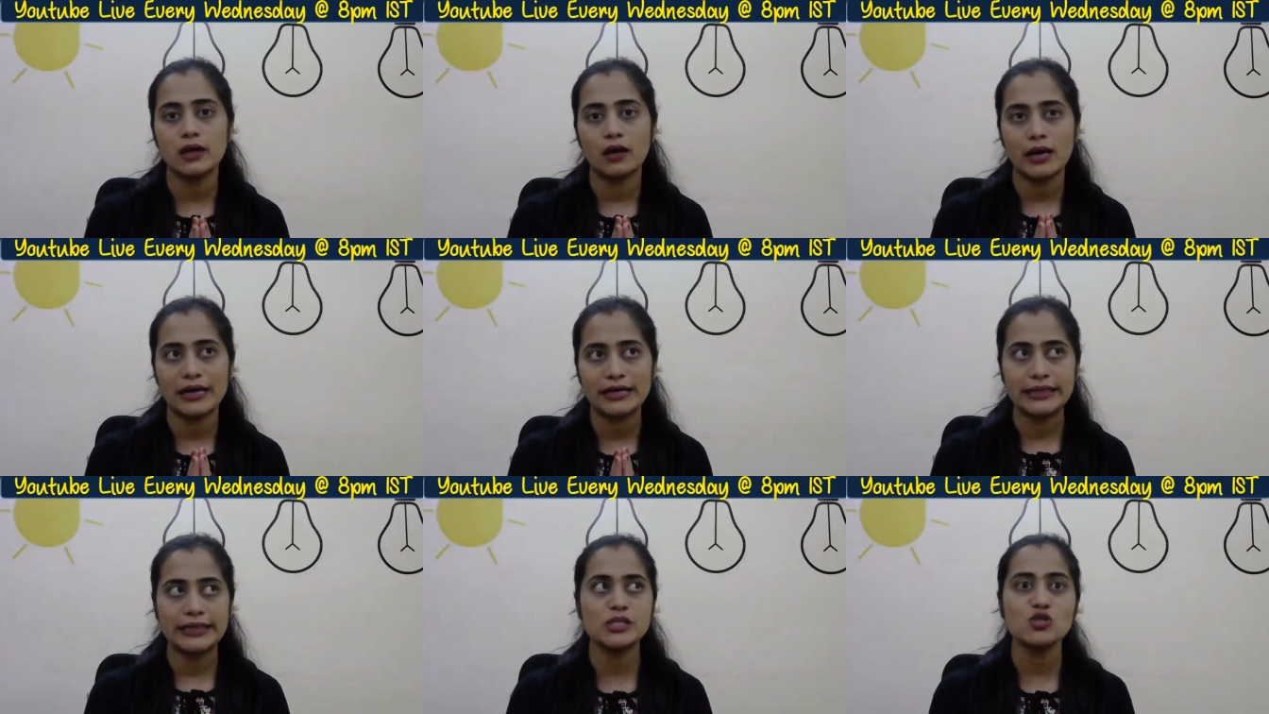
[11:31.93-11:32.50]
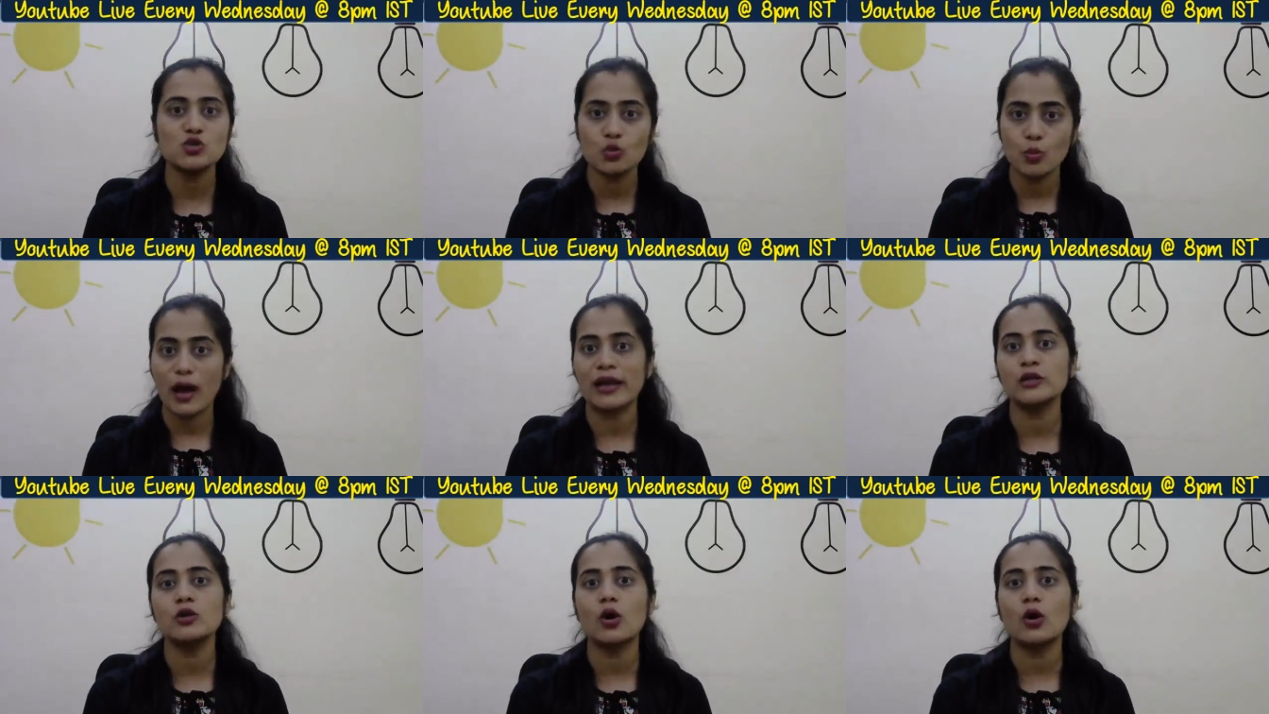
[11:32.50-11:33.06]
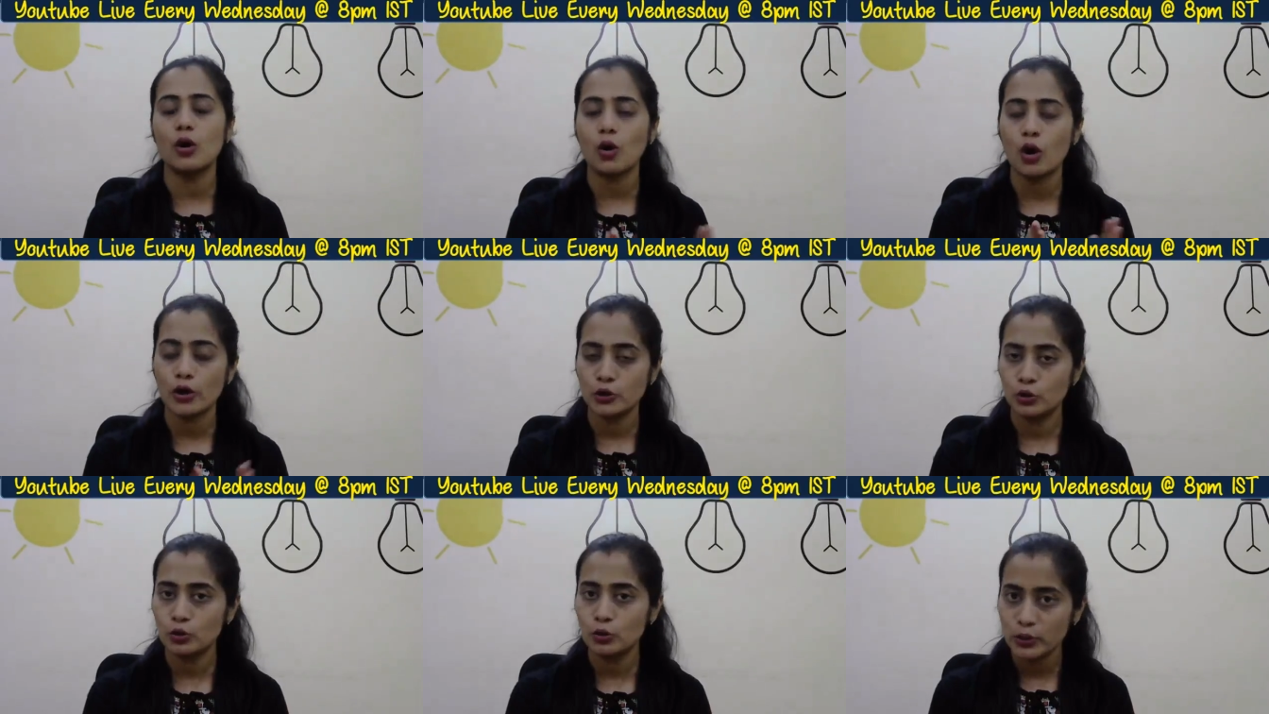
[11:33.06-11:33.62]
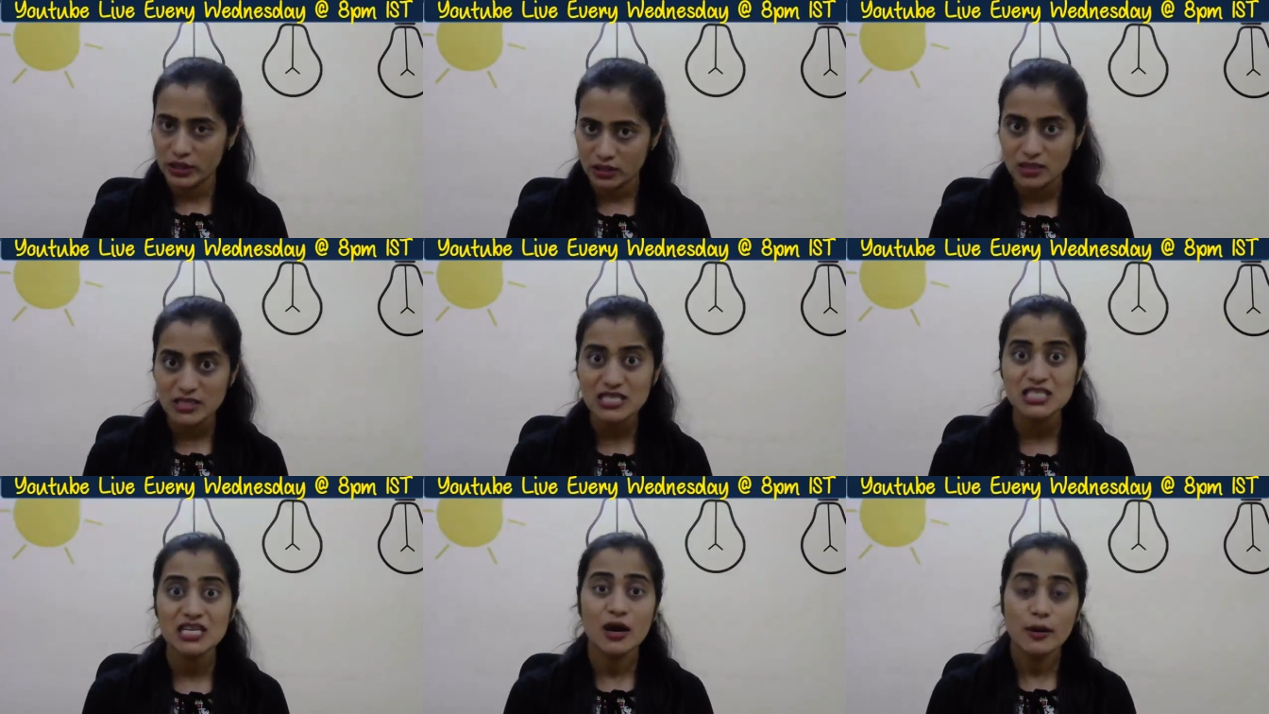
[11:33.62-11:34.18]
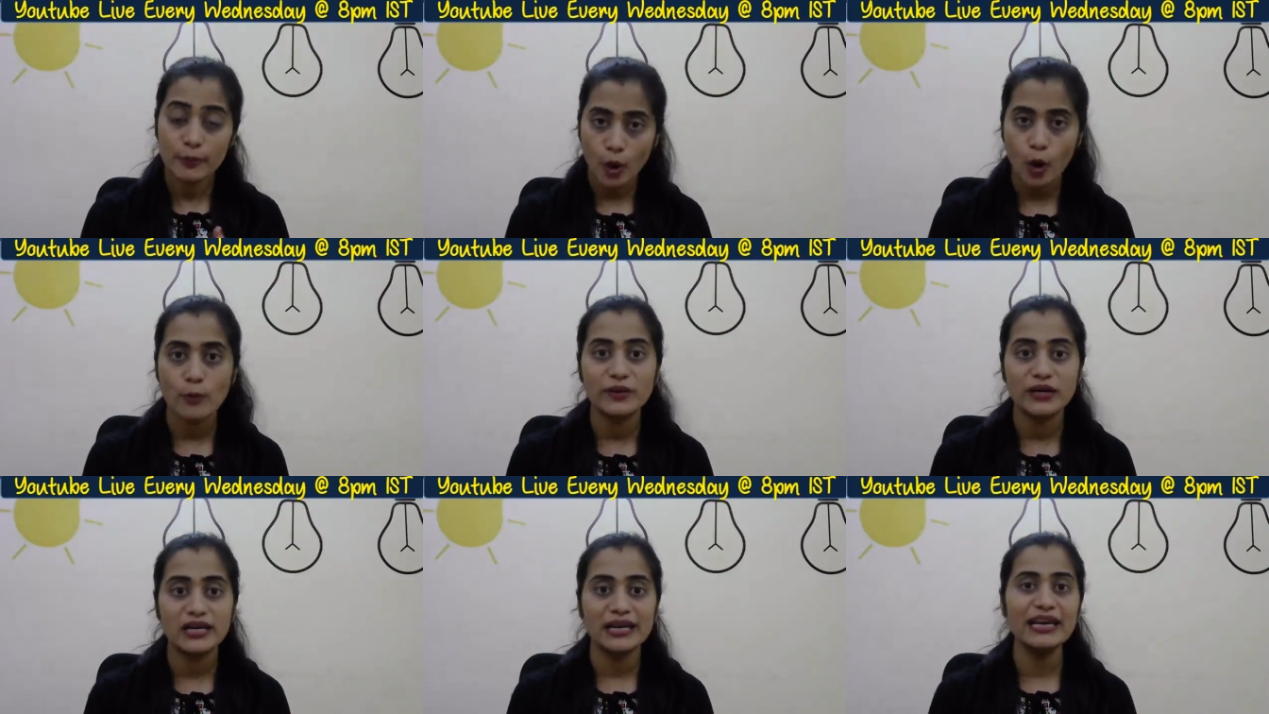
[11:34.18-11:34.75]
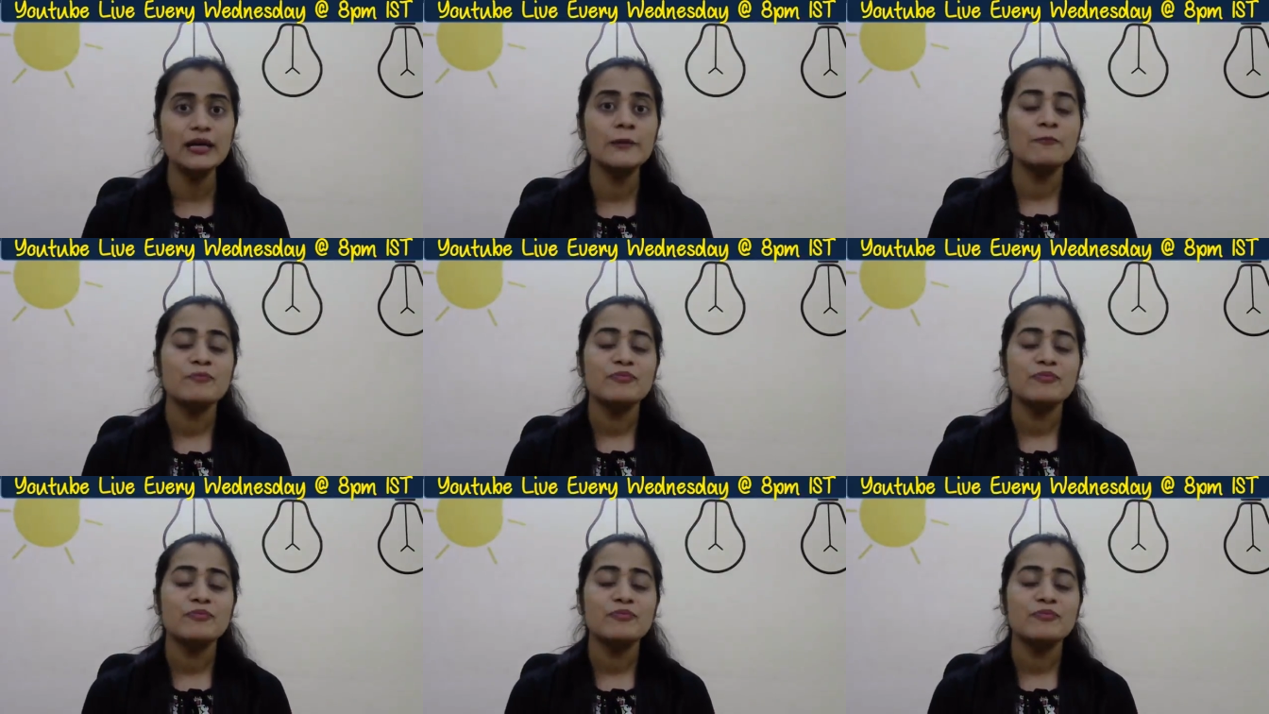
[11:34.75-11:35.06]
at least 1 or 2 years properly,